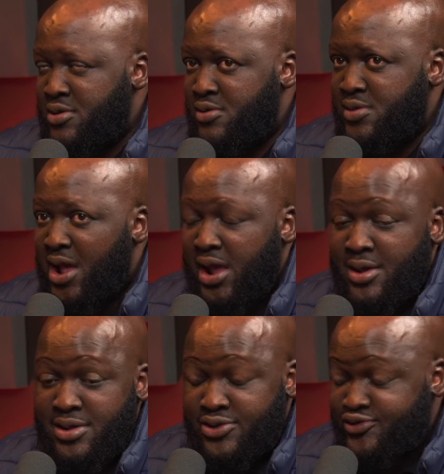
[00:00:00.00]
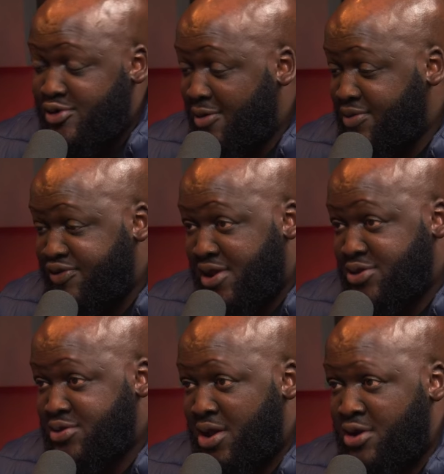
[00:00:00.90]
know, like the story I've been
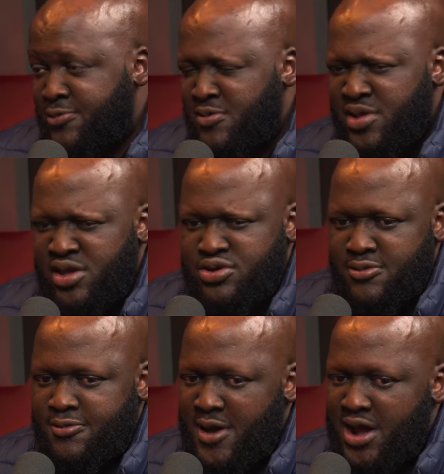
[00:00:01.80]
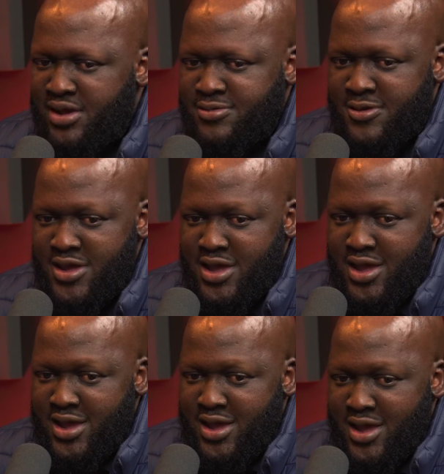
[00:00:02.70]
telling you now from the age of 5.
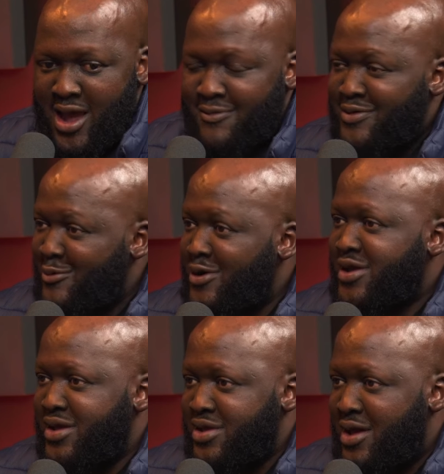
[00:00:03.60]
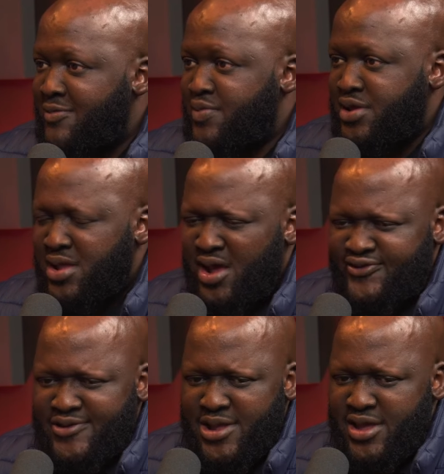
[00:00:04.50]
I've been working, I've been
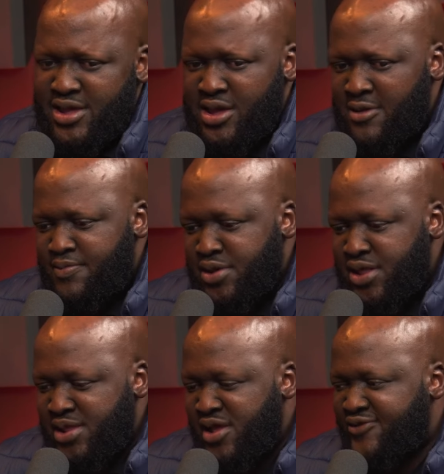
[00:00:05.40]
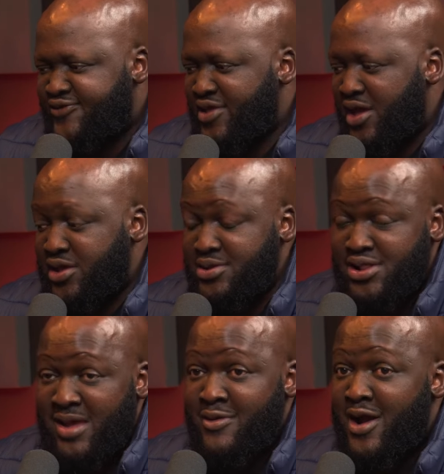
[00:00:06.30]
hustling, and yes, I
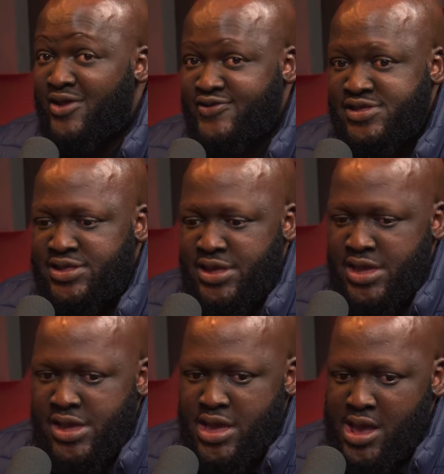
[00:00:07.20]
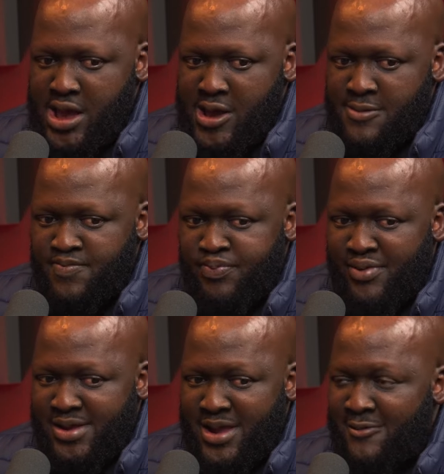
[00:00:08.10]
can glamorize it,
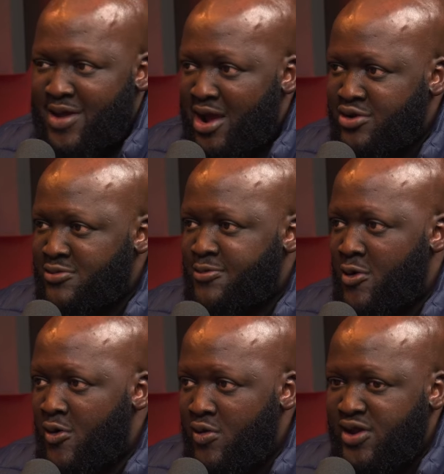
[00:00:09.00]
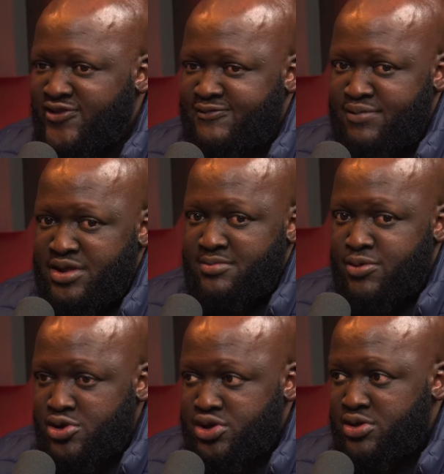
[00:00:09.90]
but I've kind of always
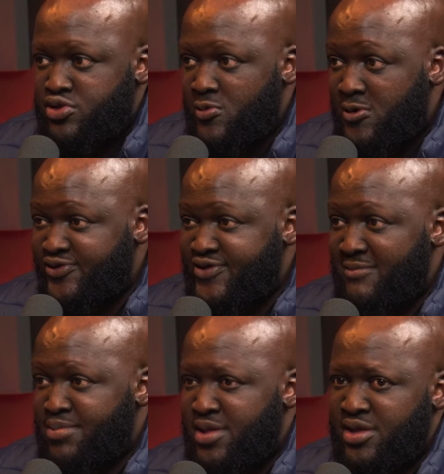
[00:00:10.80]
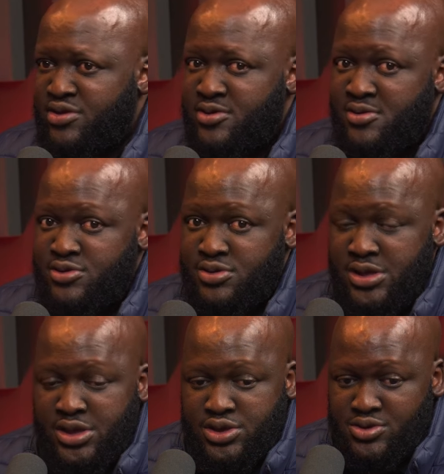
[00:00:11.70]
been pushing towards something. You know, you're
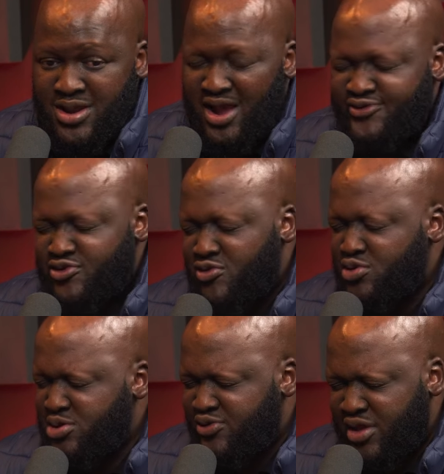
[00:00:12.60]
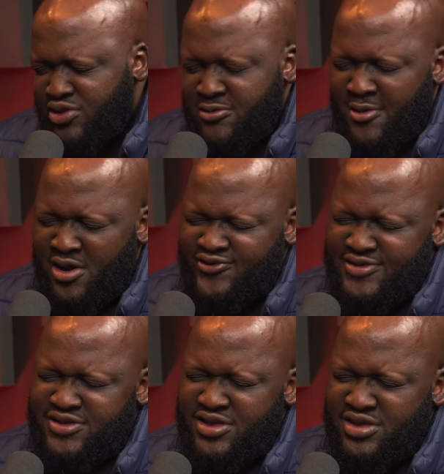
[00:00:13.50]
in high school, you need to get to
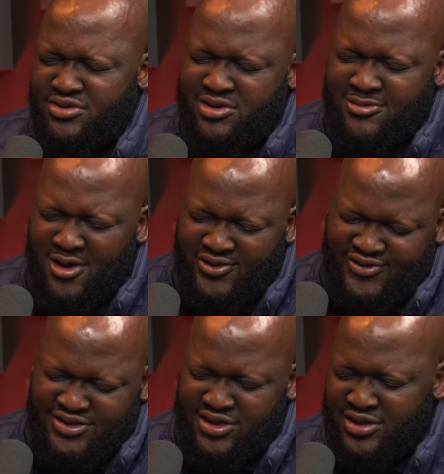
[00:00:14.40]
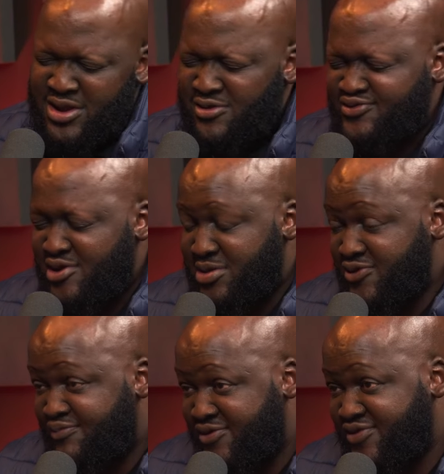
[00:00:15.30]
varsity, you're in varsity, you know, you're
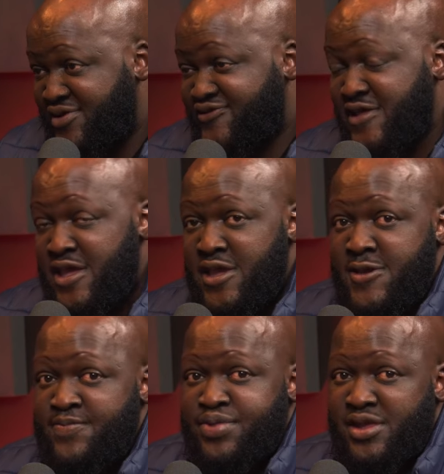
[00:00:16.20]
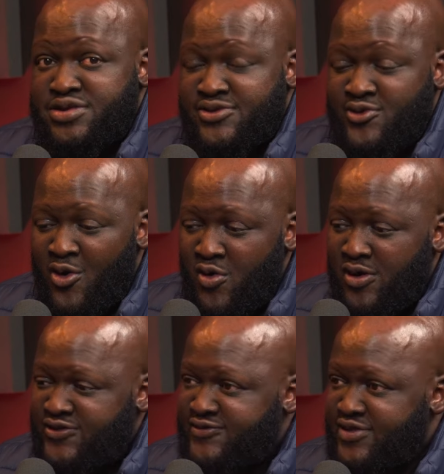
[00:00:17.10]
starting this business. It's just
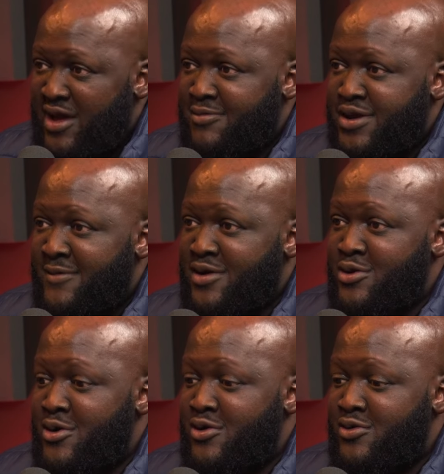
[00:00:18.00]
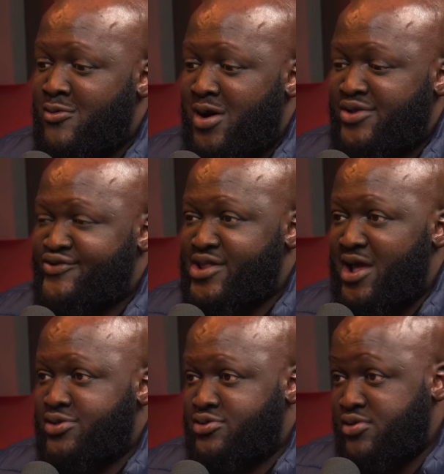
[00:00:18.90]
always, I've never known what it's
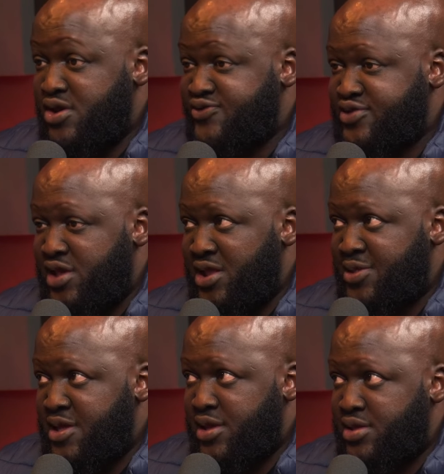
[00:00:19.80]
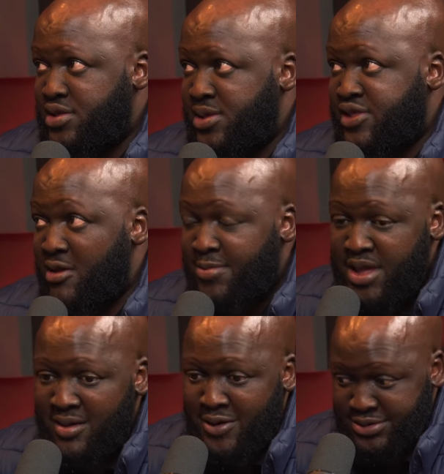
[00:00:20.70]
like to rest. And I think the
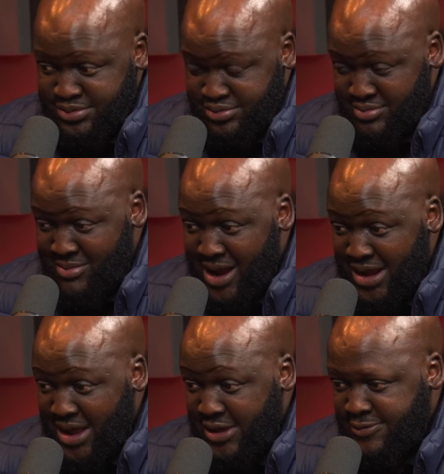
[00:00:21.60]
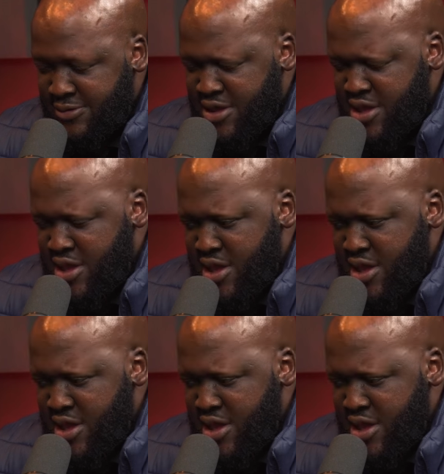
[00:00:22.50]
tough thing about my life